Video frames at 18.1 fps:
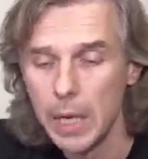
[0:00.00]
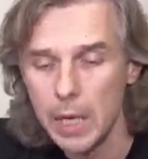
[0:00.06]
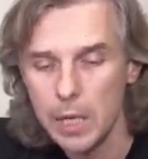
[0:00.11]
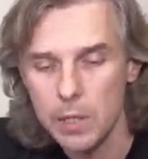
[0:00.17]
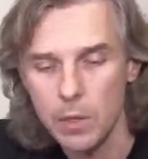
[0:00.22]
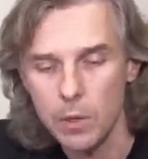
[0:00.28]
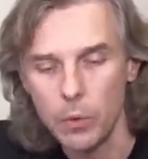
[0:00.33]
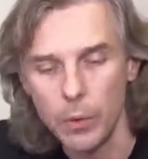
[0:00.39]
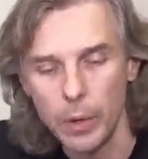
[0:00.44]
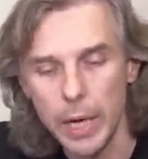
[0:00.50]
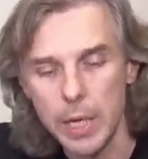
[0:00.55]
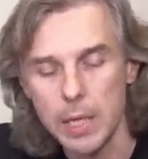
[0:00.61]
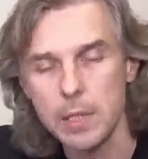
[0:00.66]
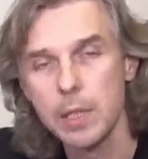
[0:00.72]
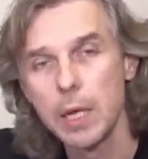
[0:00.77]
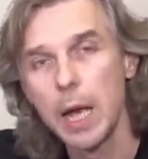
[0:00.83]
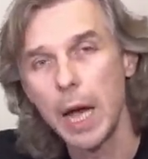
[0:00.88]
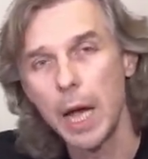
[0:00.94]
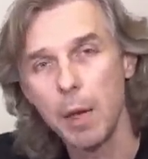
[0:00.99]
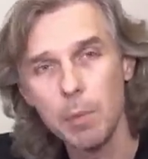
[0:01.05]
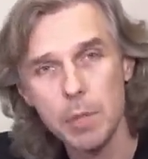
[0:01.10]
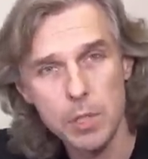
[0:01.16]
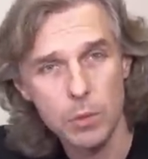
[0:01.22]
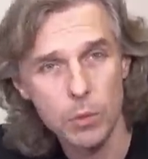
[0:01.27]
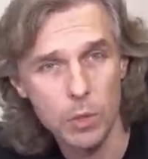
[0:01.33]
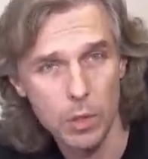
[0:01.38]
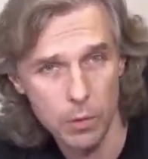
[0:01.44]
So, guys, I'm a
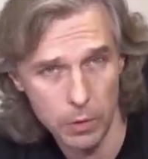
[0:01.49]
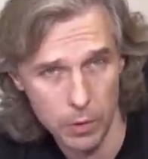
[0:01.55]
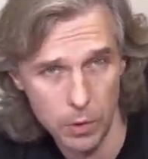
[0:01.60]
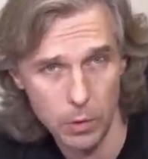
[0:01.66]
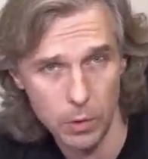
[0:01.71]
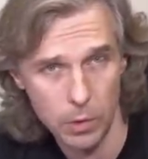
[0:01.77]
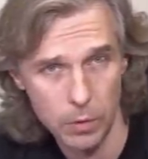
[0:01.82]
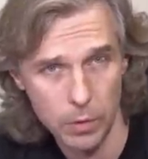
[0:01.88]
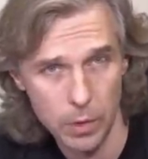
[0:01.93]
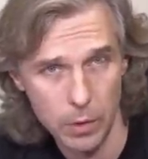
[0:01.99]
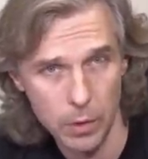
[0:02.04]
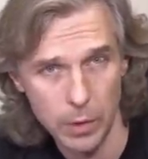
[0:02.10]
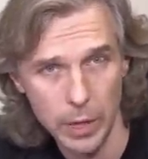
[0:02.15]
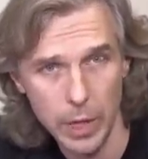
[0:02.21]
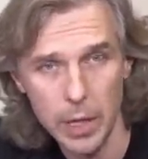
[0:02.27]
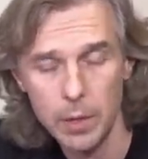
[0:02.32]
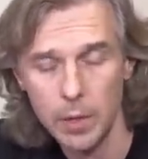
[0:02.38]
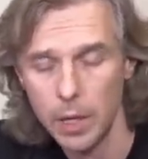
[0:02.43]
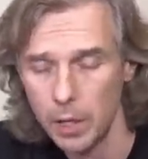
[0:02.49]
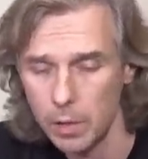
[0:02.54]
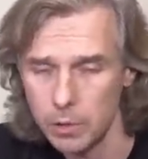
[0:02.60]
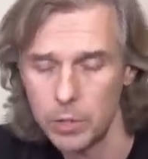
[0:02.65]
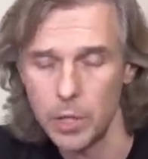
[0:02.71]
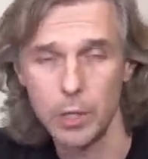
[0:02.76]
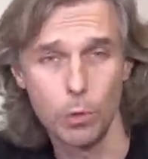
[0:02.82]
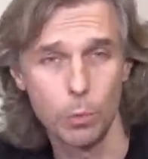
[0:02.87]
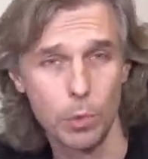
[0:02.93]
studio photographer, okay? I'll
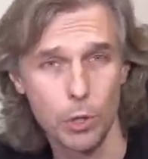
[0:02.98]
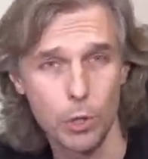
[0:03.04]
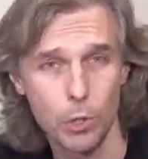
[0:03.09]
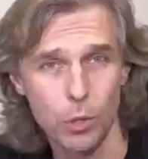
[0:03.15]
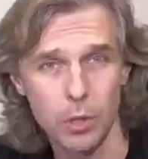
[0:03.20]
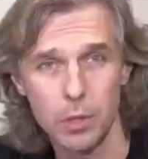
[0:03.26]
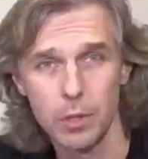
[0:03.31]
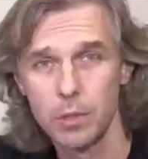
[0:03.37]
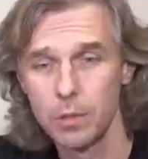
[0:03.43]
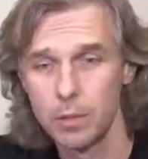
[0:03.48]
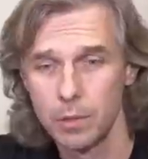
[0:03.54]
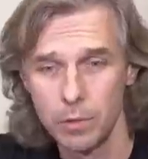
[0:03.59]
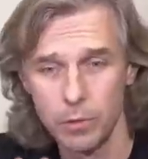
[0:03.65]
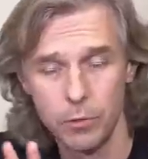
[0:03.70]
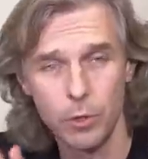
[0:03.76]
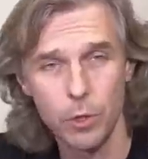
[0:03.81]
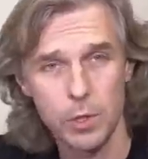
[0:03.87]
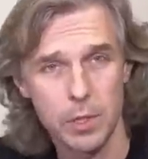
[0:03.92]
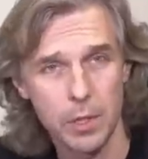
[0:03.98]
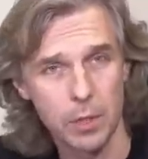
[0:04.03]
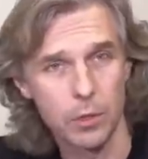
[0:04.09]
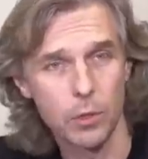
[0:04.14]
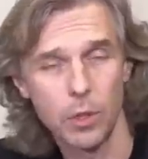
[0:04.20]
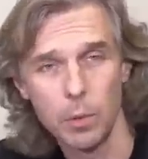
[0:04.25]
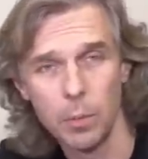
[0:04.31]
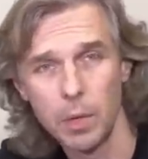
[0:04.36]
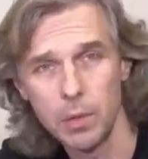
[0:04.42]
try to be short. First, I'll
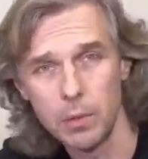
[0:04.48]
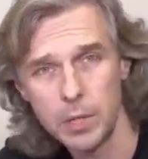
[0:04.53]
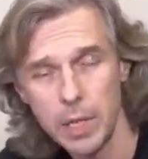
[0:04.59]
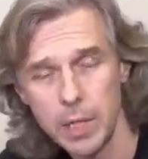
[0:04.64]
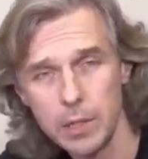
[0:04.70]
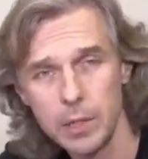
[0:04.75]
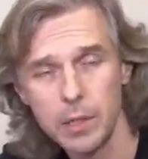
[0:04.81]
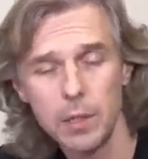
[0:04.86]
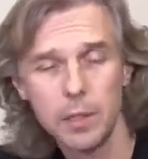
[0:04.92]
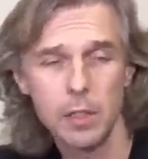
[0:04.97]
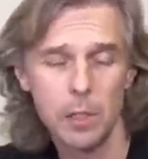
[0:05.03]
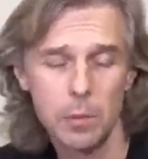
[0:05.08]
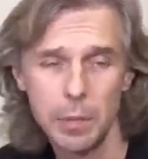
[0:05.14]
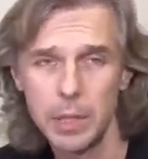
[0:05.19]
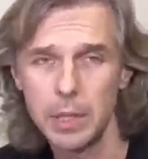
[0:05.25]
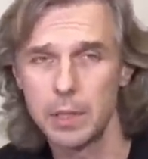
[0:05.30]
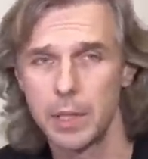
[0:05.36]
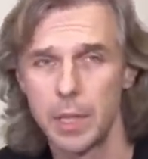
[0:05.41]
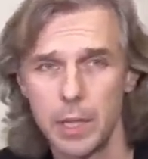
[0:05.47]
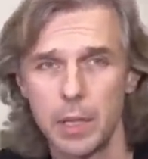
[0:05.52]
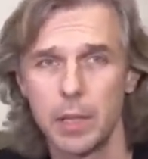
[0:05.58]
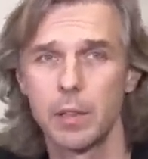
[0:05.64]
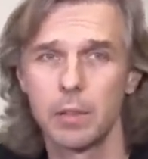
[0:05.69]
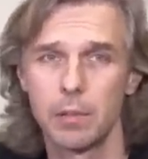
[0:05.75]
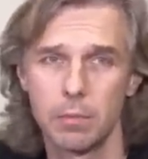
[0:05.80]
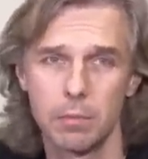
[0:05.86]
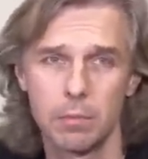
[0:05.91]
talk about technical a little bit, then
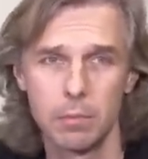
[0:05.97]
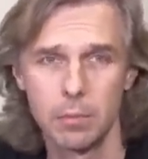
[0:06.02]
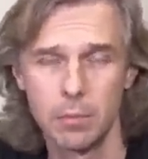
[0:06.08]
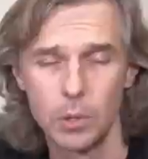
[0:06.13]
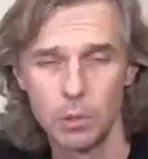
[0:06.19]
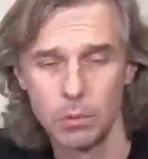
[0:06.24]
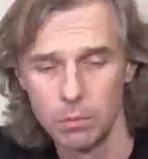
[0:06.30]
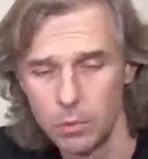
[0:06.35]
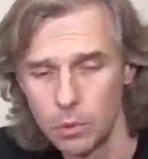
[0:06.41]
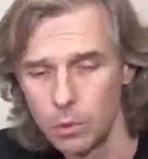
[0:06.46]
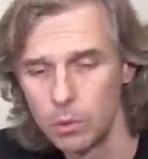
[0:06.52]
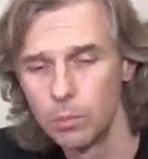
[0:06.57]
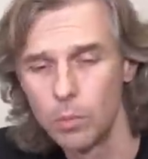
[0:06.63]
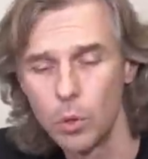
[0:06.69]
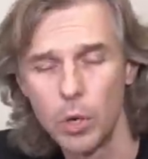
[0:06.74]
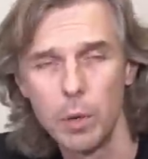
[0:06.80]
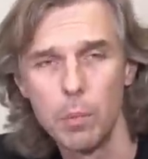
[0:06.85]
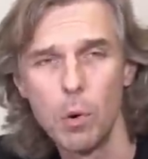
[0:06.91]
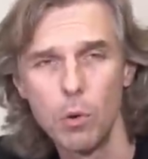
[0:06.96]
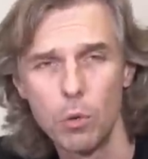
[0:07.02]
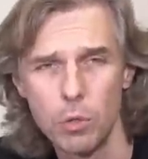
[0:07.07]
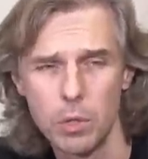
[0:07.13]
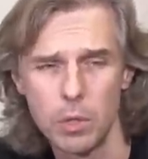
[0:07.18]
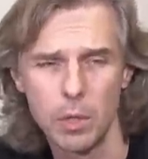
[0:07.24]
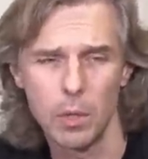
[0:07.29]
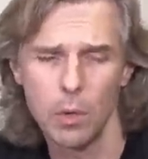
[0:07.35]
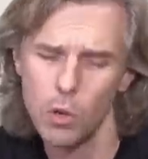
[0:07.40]
I'll do more
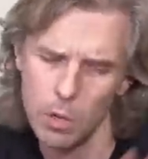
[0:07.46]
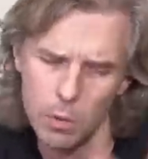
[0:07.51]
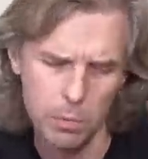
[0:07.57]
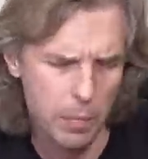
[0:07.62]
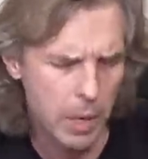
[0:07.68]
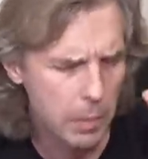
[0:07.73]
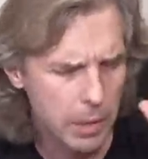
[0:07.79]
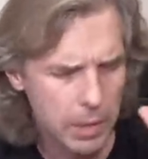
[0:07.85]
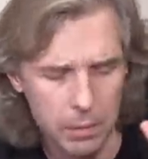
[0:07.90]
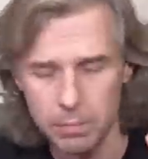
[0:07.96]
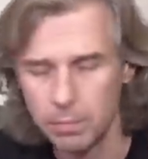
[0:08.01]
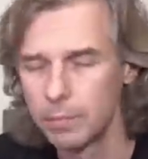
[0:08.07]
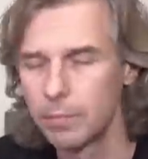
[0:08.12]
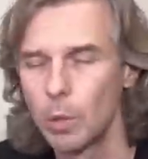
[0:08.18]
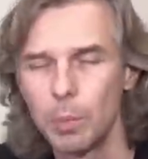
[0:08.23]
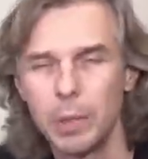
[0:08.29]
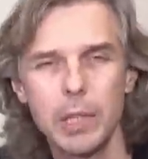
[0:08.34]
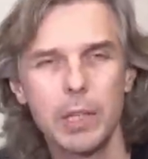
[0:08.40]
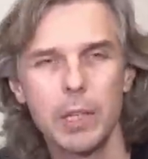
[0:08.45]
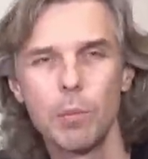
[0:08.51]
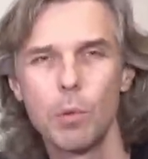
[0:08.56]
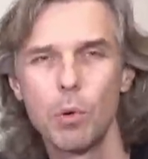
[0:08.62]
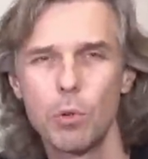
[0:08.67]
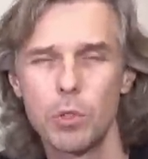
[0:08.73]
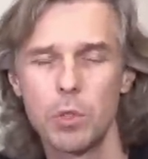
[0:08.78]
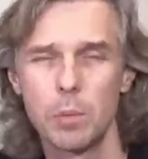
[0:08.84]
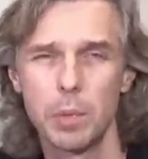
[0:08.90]
emotional, or maybe completely
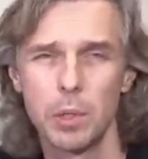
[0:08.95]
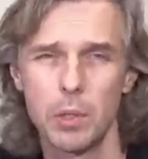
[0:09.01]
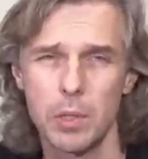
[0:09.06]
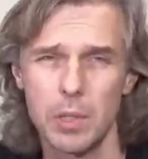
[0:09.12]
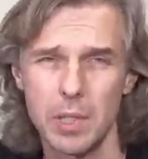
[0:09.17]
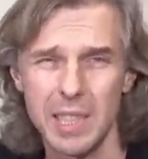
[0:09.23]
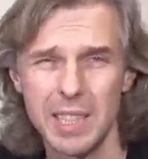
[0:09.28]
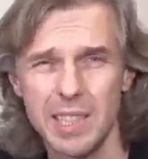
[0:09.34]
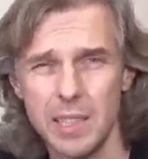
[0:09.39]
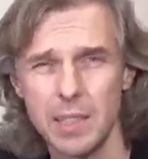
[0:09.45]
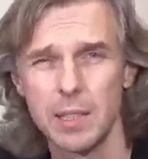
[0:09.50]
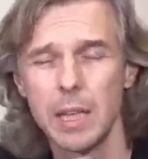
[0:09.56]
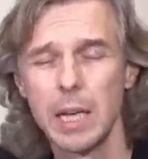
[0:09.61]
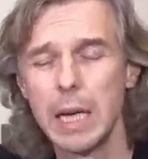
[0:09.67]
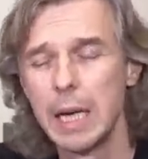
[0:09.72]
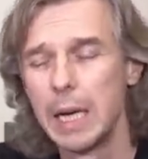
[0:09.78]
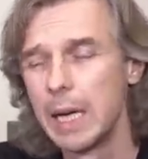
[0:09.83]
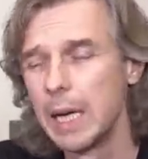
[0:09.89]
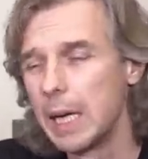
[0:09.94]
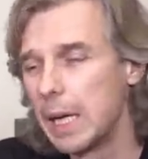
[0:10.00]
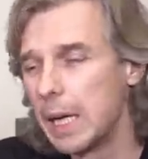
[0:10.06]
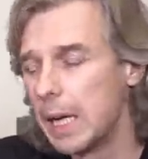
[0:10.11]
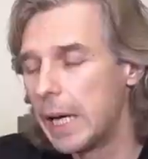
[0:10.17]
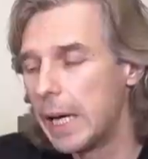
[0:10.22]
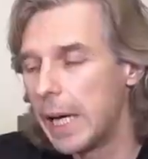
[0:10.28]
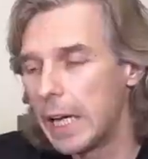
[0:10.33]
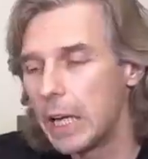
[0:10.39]
emotional, because this is
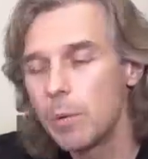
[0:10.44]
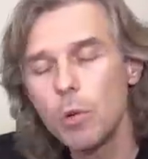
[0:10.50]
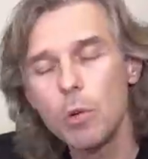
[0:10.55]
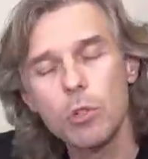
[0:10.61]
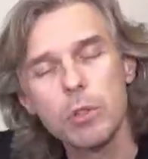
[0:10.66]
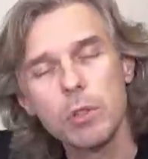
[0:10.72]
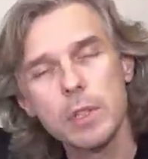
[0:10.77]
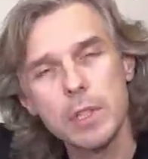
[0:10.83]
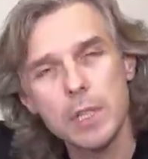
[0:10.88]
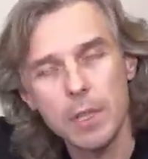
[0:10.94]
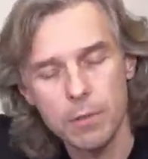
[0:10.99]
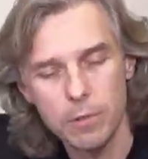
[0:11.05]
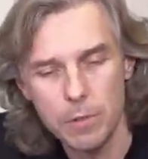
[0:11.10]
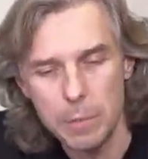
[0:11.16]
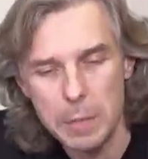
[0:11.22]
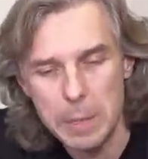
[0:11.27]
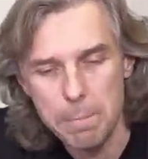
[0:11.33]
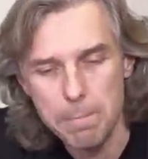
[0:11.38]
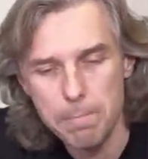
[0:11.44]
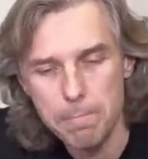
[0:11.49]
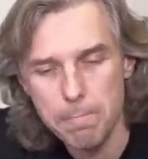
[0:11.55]
an emotional stuff for me.